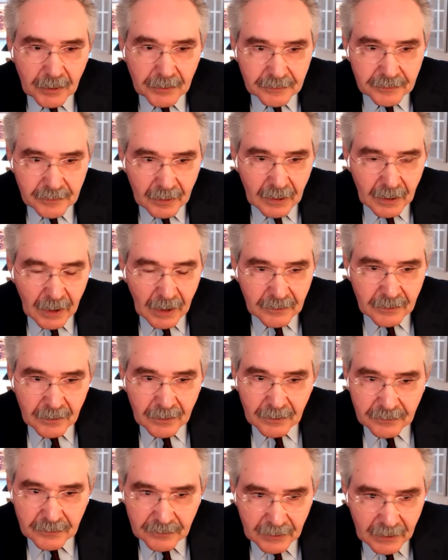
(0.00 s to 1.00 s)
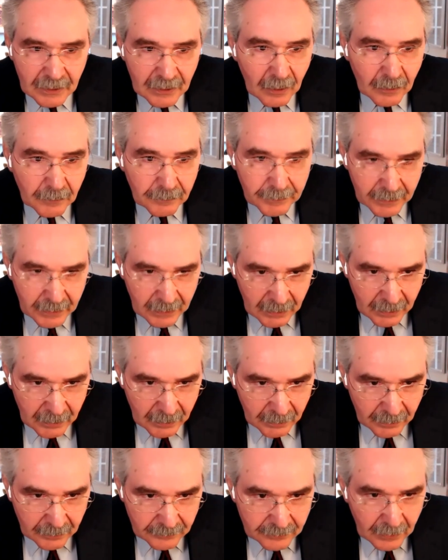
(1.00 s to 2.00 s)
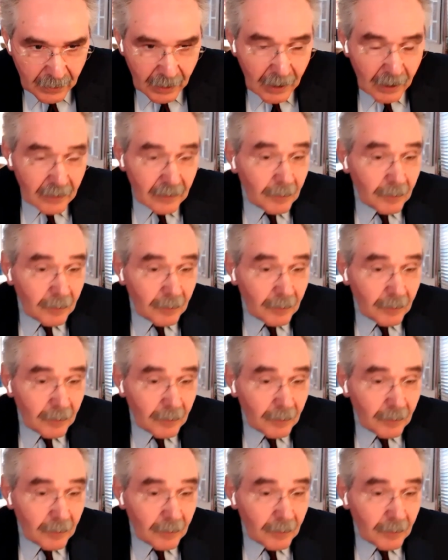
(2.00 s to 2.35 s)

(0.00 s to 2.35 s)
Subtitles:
worst that London has seen over the years.